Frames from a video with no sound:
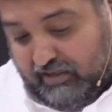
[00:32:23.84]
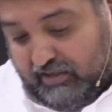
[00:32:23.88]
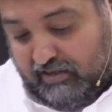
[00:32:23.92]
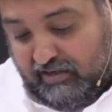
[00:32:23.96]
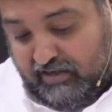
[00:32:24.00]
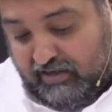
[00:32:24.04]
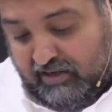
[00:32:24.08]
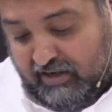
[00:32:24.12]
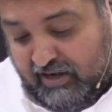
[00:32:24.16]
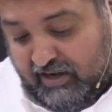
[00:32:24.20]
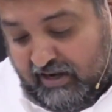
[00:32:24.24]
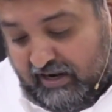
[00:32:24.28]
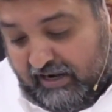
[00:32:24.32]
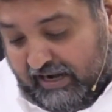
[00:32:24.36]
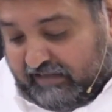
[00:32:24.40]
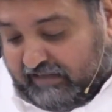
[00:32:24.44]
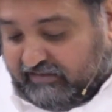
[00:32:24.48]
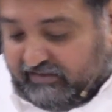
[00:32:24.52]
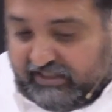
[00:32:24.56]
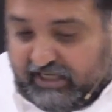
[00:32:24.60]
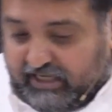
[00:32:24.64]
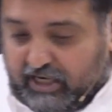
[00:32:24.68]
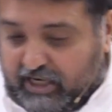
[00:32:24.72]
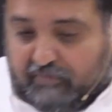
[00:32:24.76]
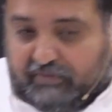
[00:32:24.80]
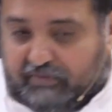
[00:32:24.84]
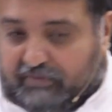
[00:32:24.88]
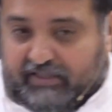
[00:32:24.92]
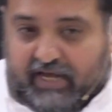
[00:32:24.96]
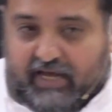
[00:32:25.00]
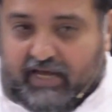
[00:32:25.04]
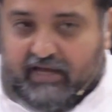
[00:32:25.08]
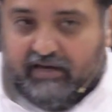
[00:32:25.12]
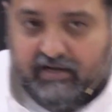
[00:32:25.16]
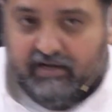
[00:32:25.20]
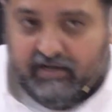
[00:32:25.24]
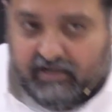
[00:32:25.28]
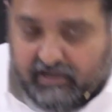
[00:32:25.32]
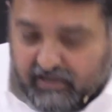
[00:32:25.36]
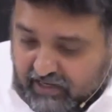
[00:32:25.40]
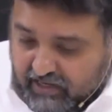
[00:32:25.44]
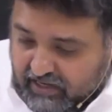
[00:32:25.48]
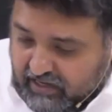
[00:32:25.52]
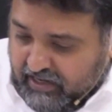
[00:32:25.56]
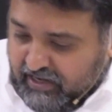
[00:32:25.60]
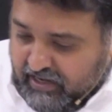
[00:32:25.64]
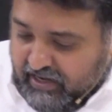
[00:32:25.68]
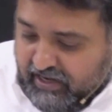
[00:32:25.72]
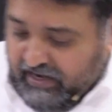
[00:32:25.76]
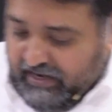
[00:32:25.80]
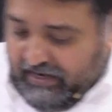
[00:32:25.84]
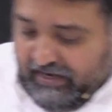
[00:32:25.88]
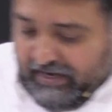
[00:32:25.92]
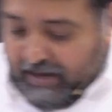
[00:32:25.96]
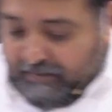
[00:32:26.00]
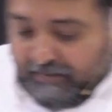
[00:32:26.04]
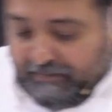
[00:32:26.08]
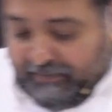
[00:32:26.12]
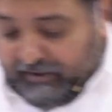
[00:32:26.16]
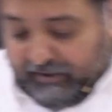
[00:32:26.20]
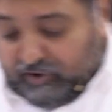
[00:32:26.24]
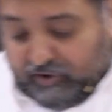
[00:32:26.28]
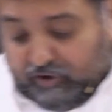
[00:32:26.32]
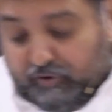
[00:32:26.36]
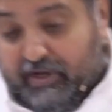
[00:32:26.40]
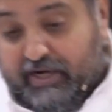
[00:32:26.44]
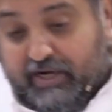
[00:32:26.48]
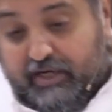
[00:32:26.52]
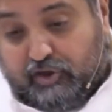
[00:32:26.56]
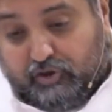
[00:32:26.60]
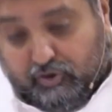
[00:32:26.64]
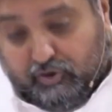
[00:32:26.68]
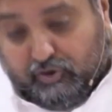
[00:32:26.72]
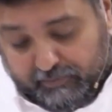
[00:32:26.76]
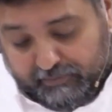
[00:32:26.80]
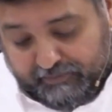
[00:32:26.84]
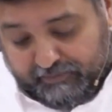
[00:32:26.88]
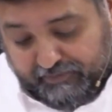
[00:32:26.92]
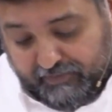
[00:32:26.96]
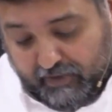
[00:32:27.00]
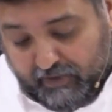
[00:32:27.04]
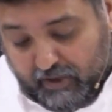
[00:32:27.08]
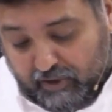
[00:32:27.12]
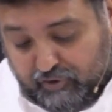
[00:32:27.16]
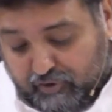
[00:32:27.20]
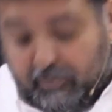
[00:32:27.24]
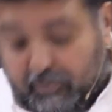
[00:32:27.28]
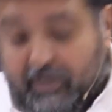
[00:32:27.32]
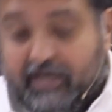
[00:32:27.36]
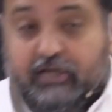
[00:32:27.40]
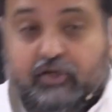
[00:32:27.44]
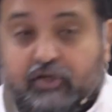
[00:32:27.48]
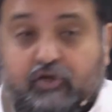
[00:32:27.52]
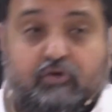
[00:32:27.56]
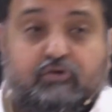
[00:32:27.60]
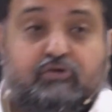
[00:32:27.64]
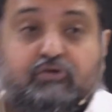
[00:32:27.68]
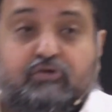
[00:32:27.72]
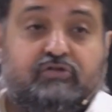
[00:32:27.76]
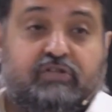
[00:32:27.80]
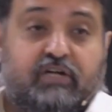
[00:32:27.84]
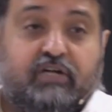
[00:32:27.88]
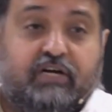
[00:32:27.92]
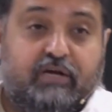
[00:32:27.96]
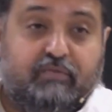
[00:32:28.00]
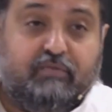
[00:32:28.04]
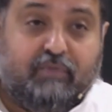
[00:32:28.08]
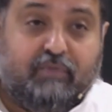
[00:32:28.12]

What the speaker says: Let's see over there. Numbers 22:22-31.